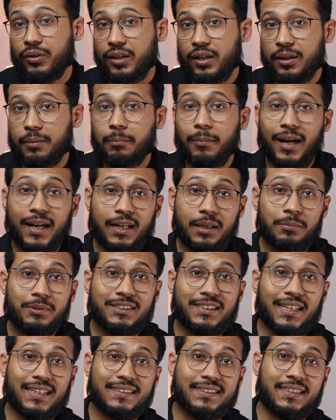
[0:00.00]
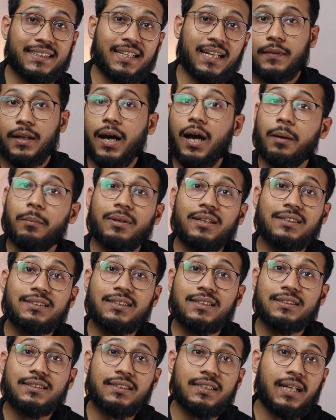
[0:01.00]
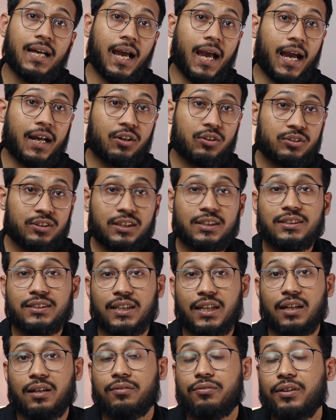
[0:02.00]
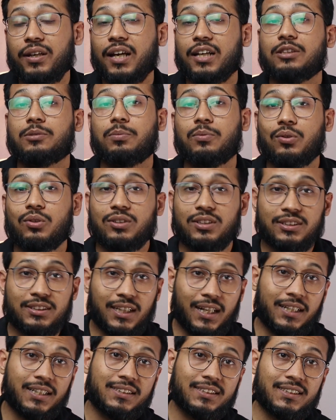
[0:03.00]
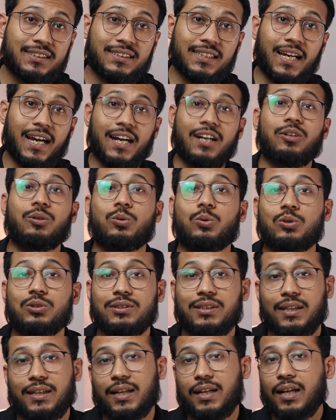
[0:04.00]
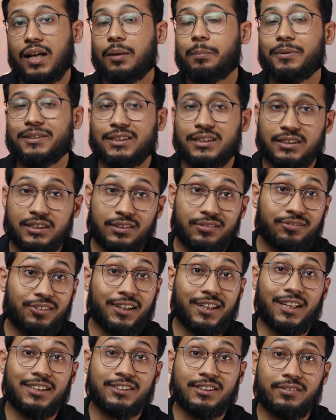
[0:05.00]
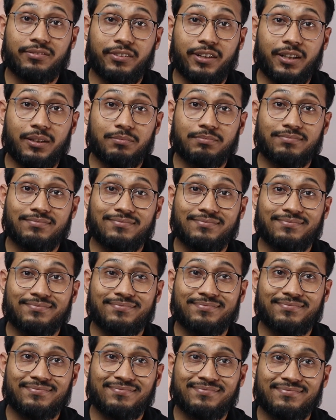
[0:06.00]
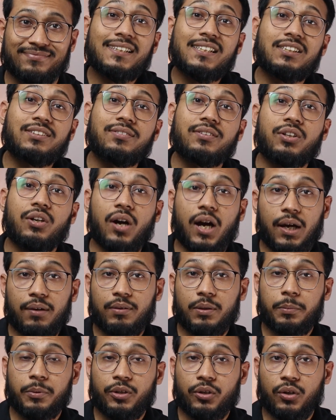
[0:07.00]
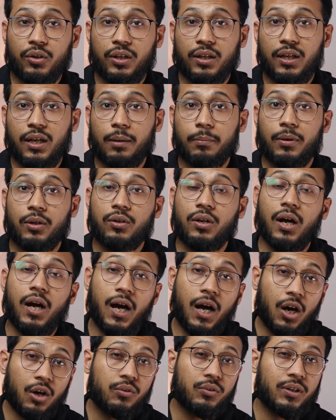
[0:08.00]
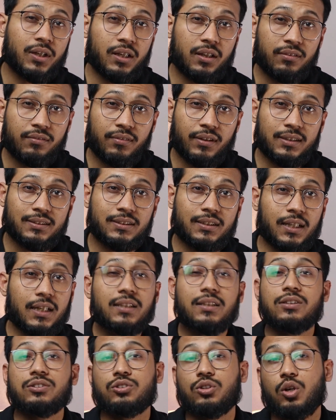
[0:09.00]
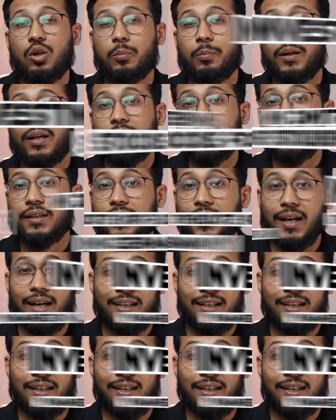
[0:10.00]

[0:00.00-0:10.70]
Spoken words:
here, my name is Essen. I'm a researcher, and on this channel, we explore the strategies and tools that can help us achieve financial freedom. In this video, I will be talking about how you can invest in the stock market